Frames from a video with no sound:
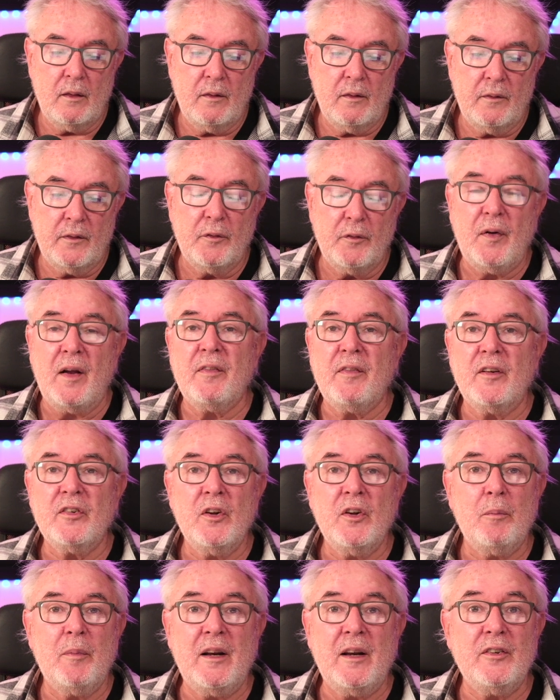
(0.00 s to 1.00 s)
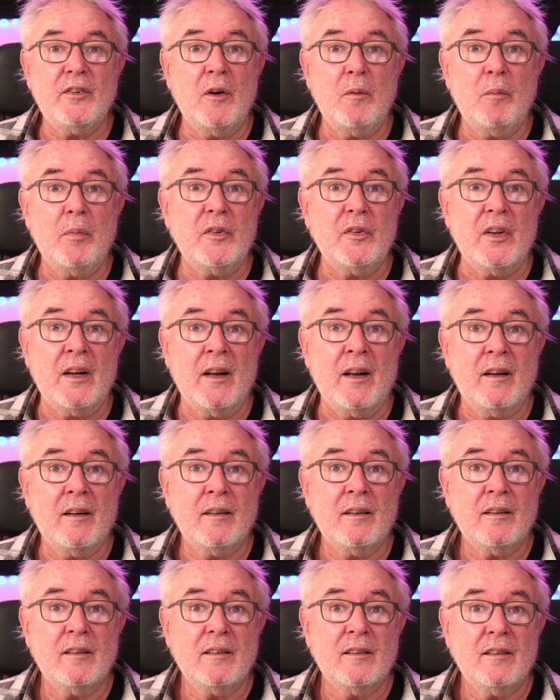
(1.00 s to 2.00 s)
the fact there's not many zombies in it.
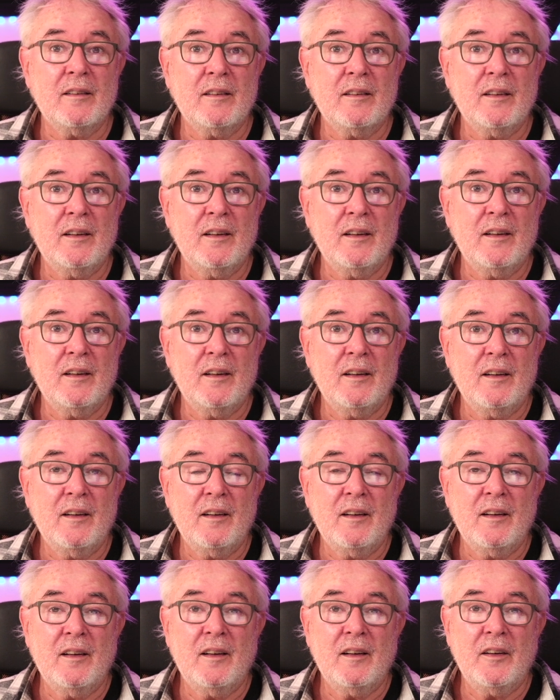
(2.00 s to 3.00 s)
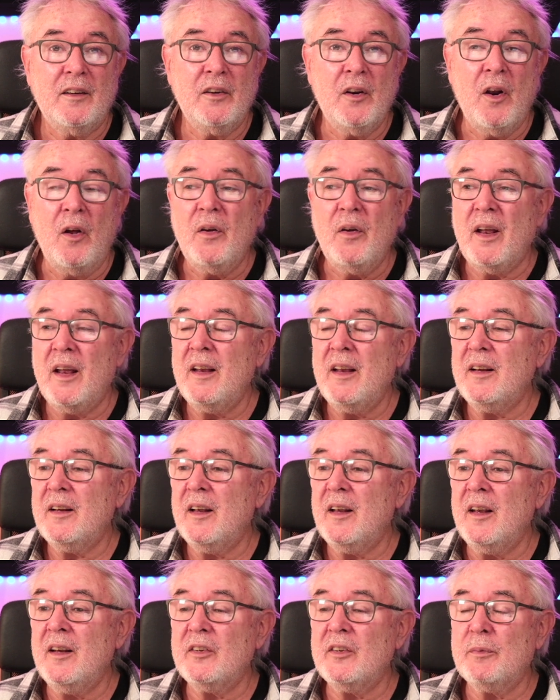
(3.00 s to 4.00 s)
You know, it
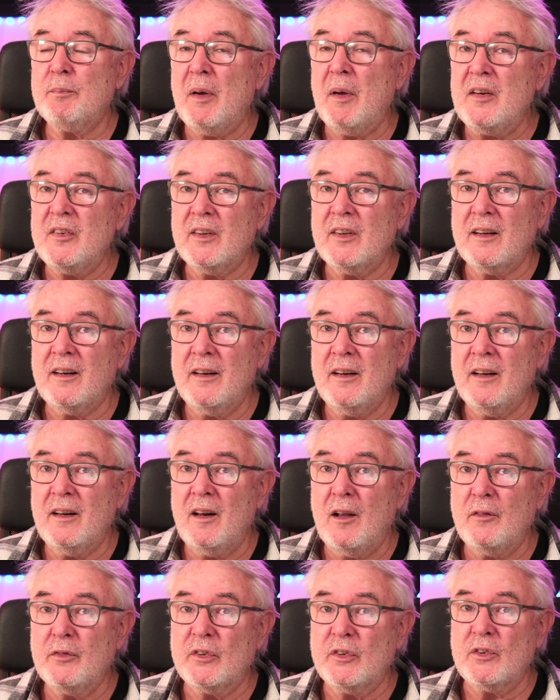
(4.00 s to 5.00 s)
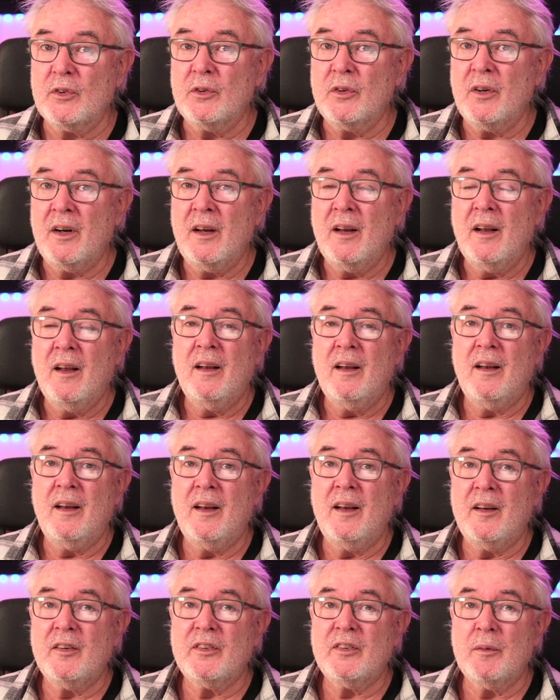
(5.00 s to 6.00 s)
it's basically a love story.
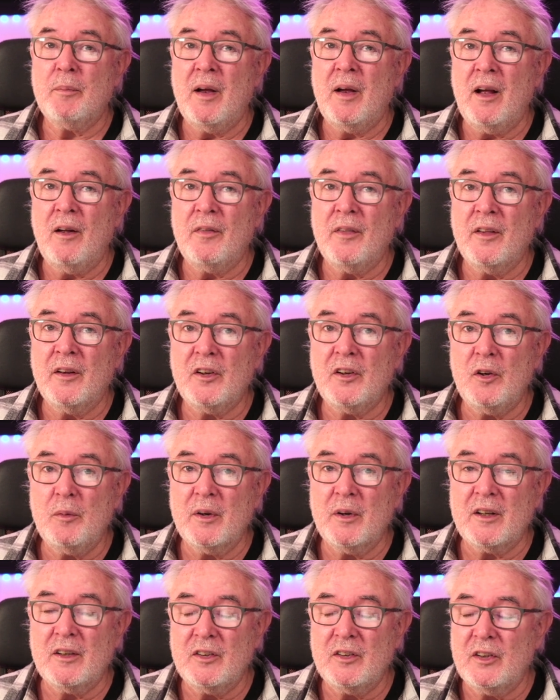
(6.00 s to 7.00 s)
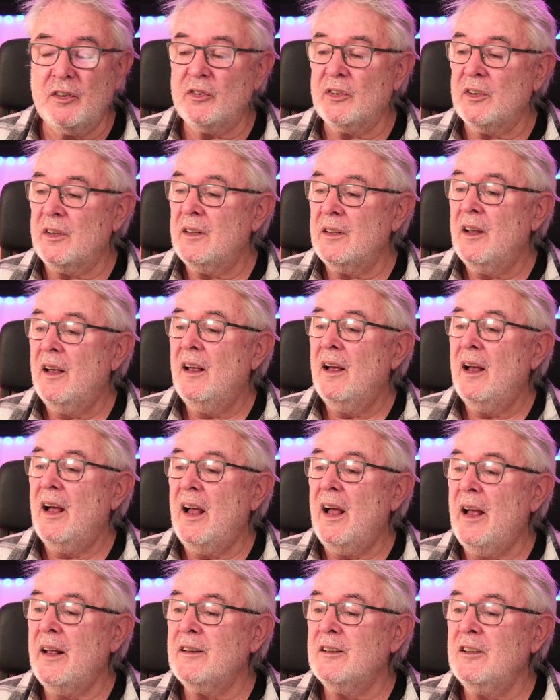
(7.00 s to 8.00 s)
It's about the human condition
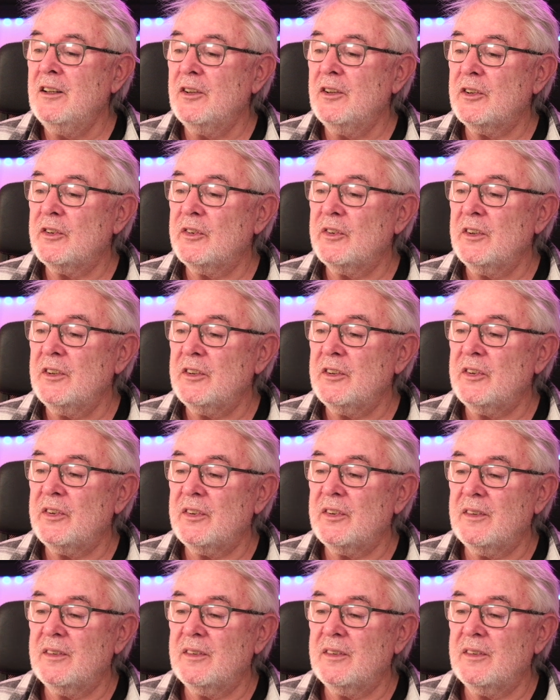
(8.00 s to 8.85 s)
and looks at